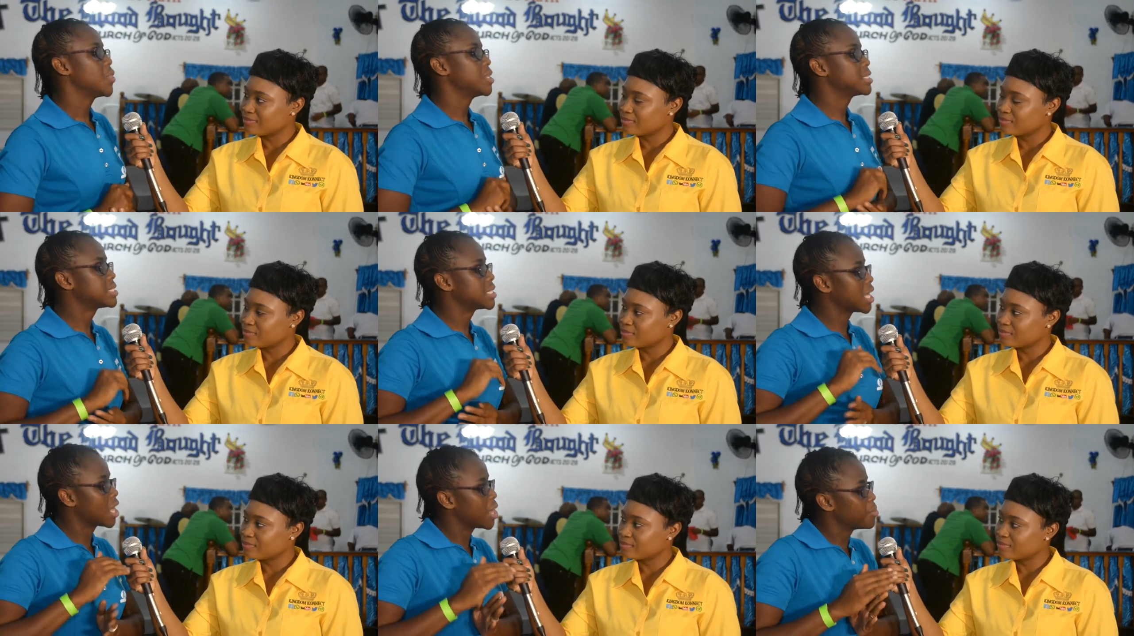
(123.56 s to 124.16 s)
Speaker 1: The
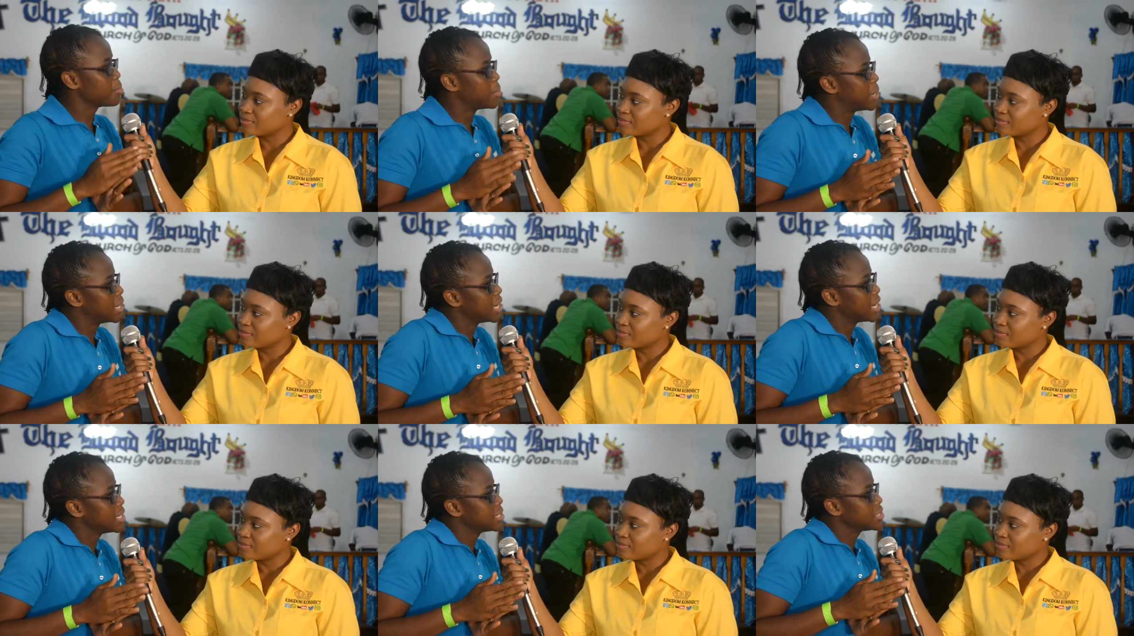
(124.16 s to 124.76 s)
second
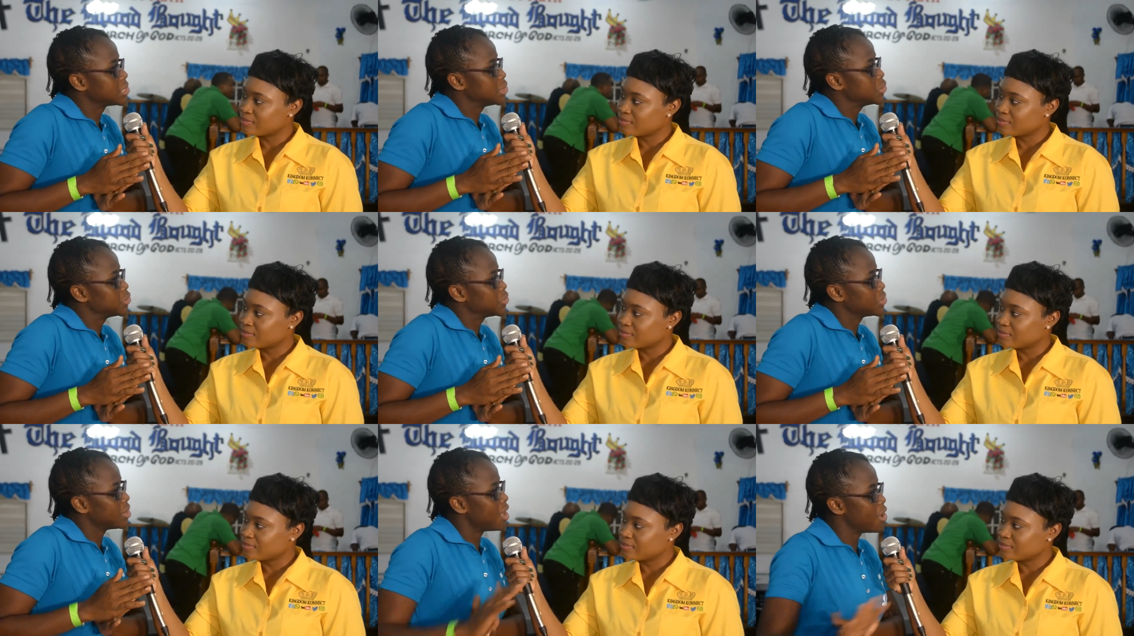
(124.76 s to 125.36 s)
part,
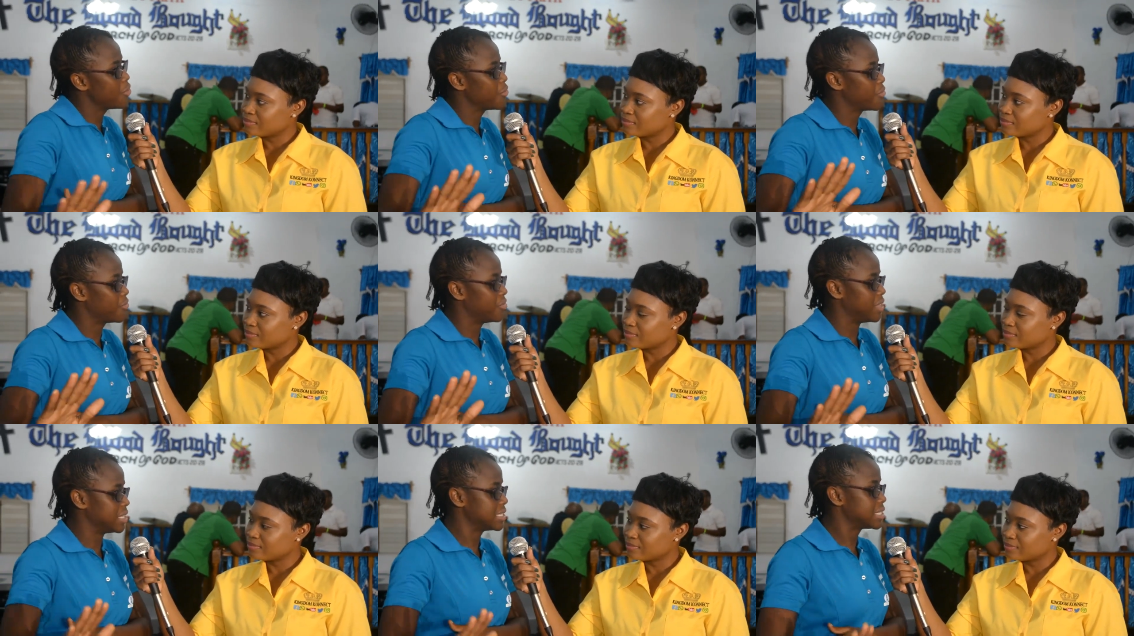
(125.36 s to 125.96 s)
of
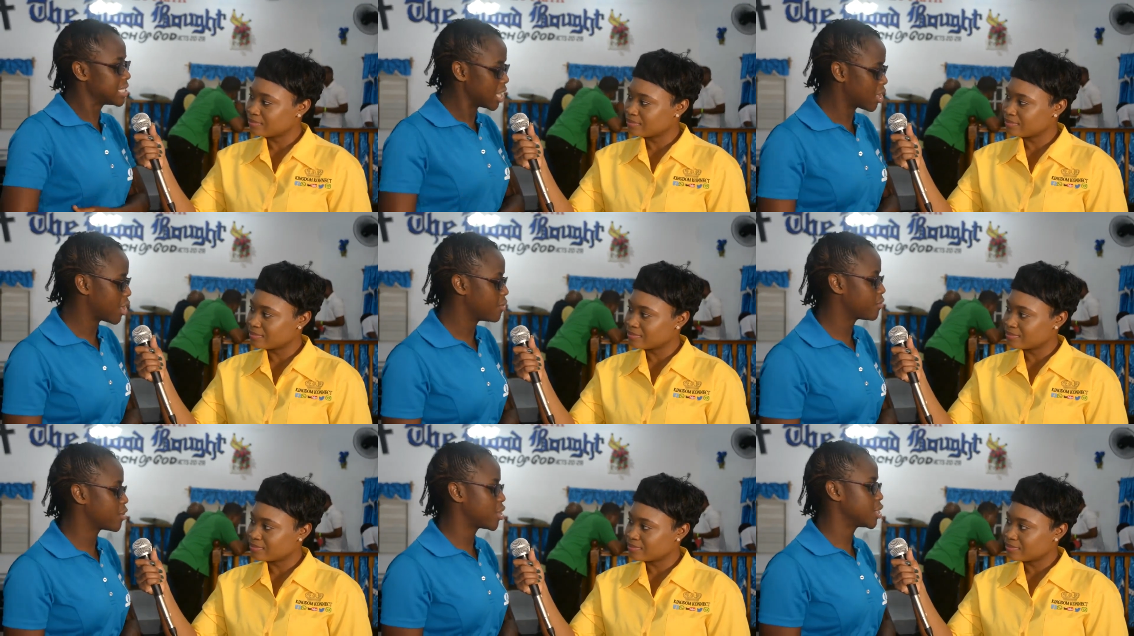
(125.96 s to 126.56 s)
the
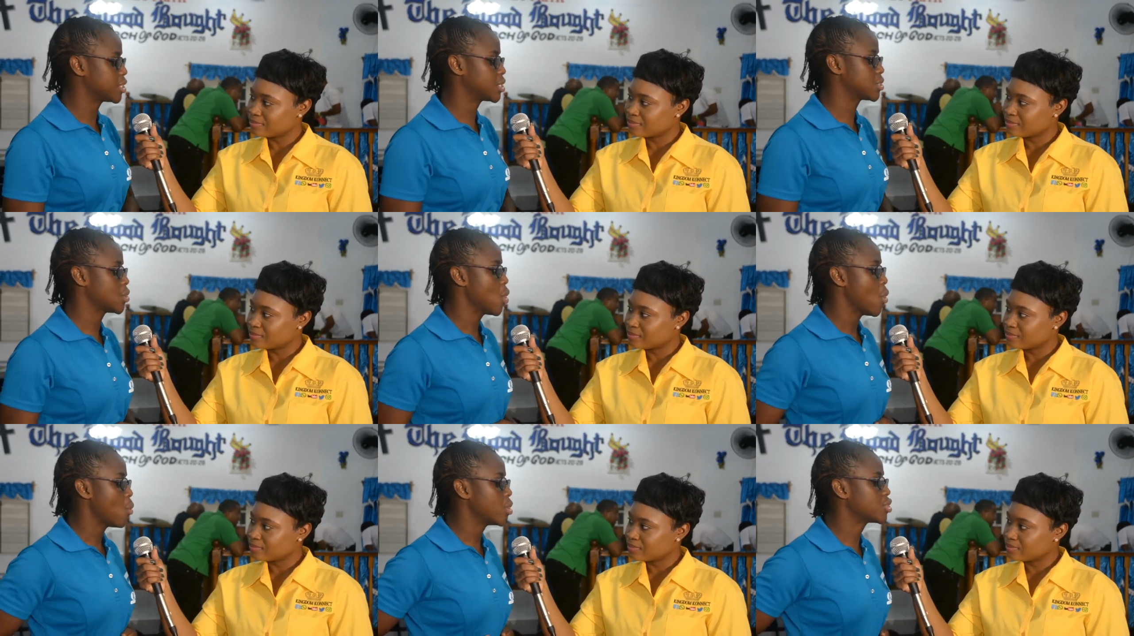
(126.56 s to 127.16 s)
second
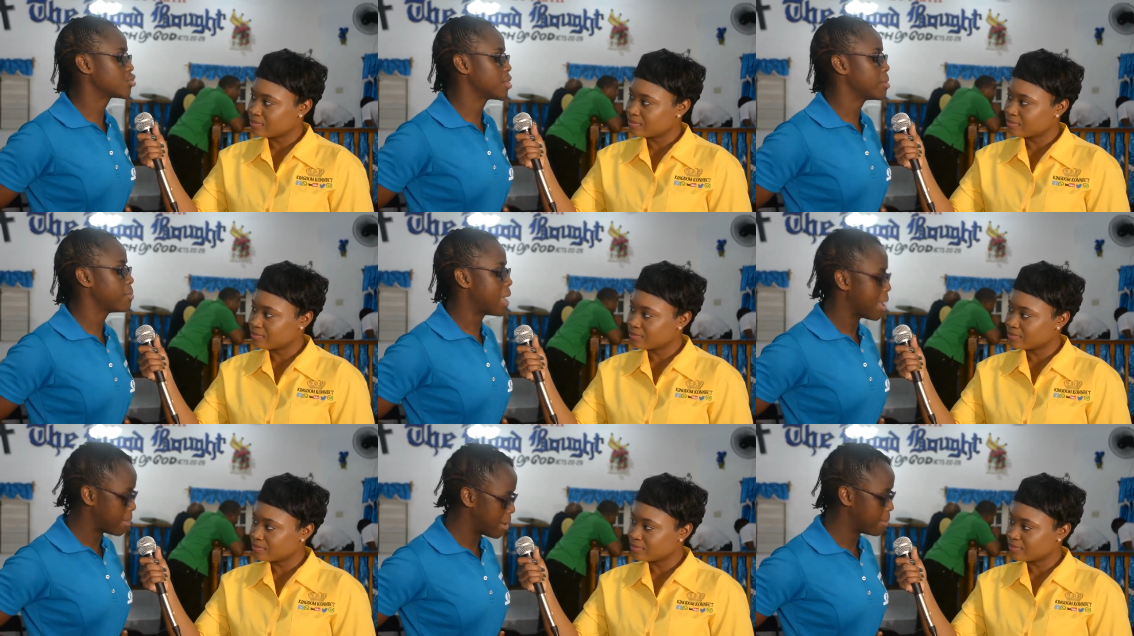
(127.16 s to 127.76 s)
verse was
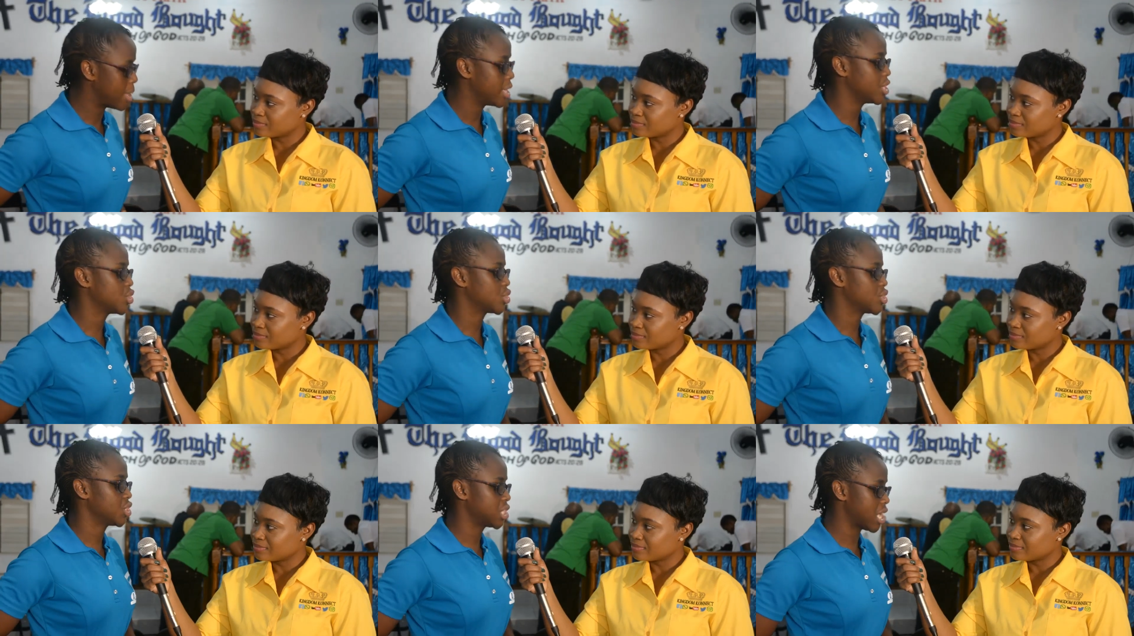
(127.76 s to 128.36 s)
written by my
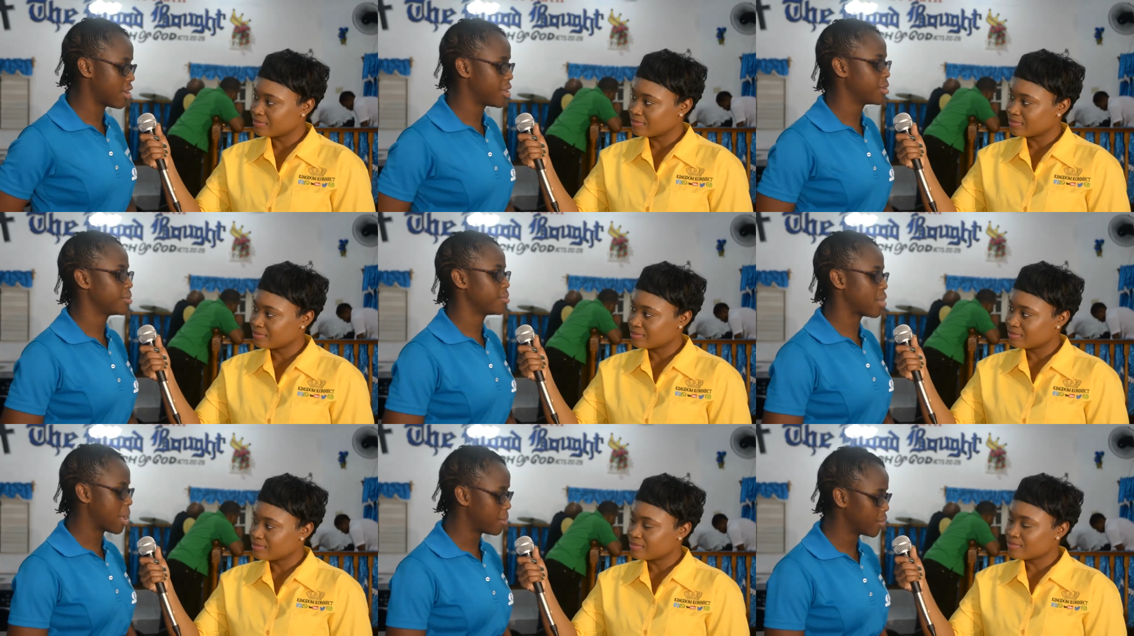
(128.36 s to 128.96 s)
manager,
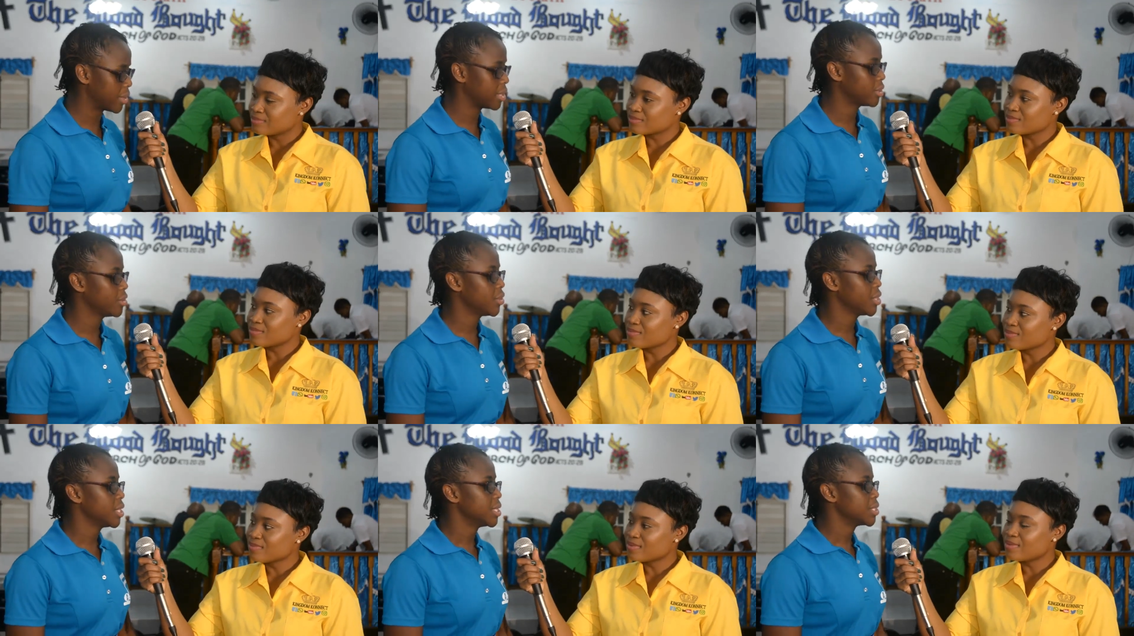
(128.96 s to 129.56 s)
Sharon Bramwell.
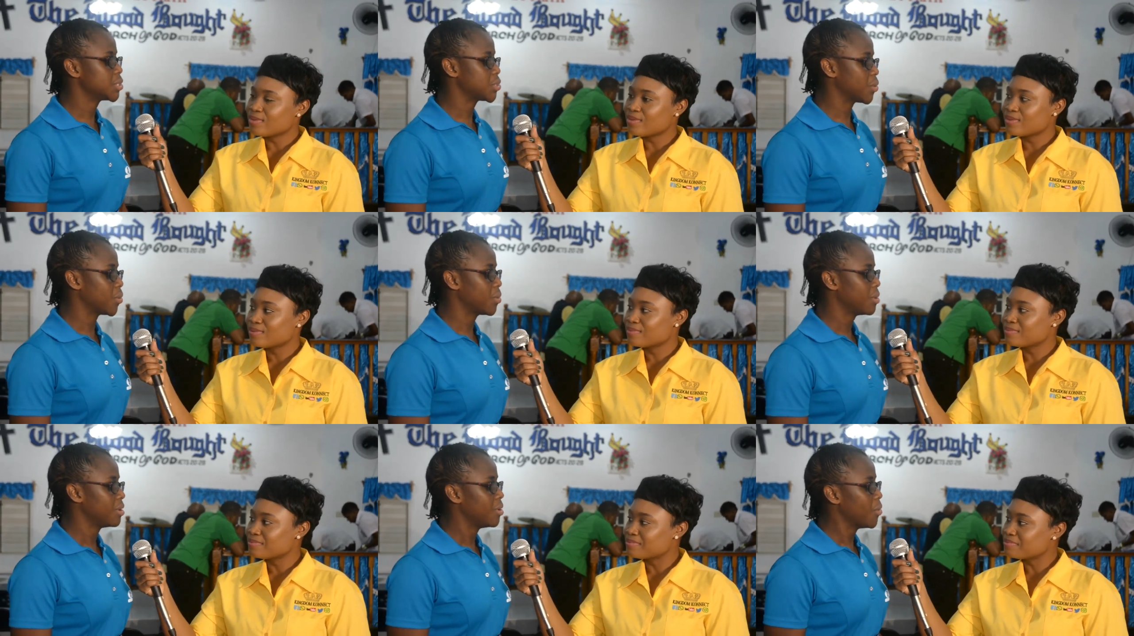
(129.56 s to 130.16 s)

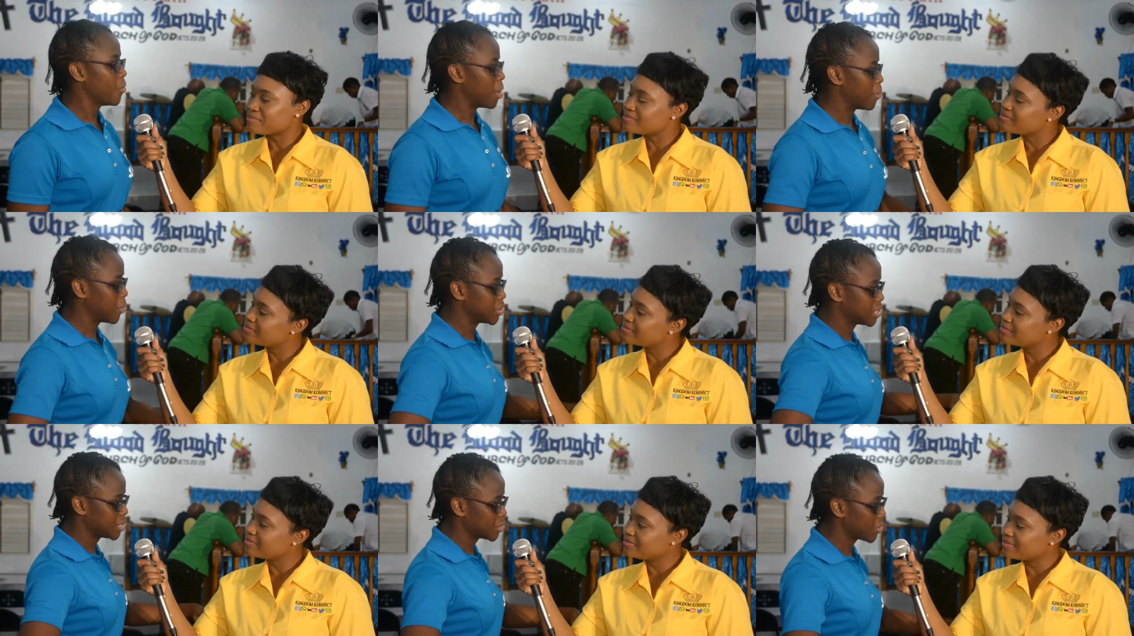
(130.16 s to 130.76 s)
So we
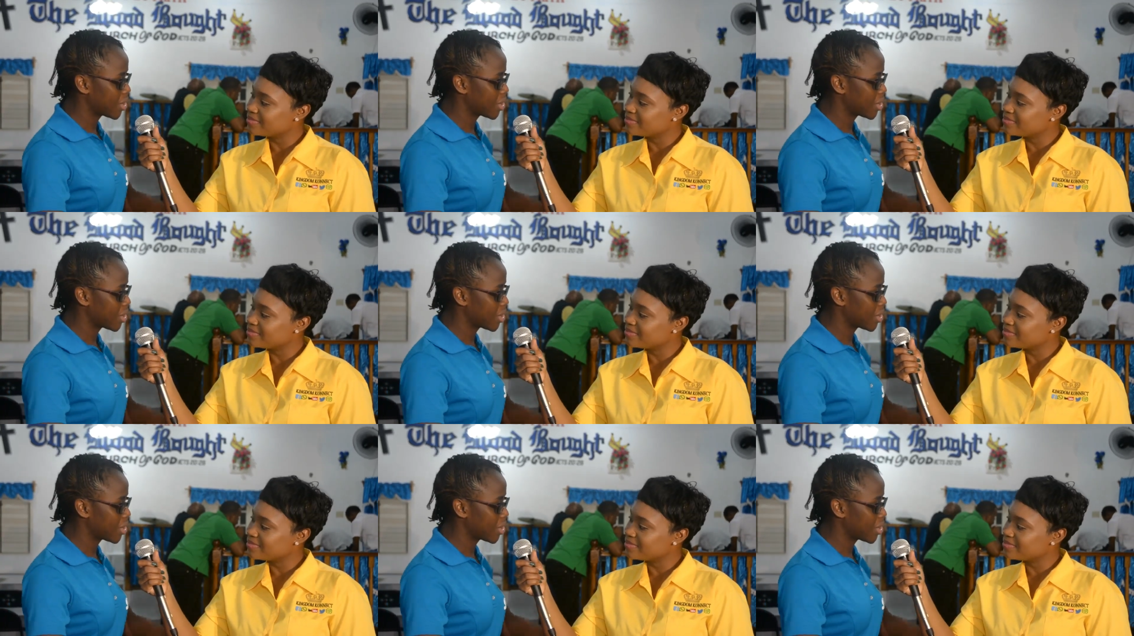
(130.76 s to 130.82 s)
put it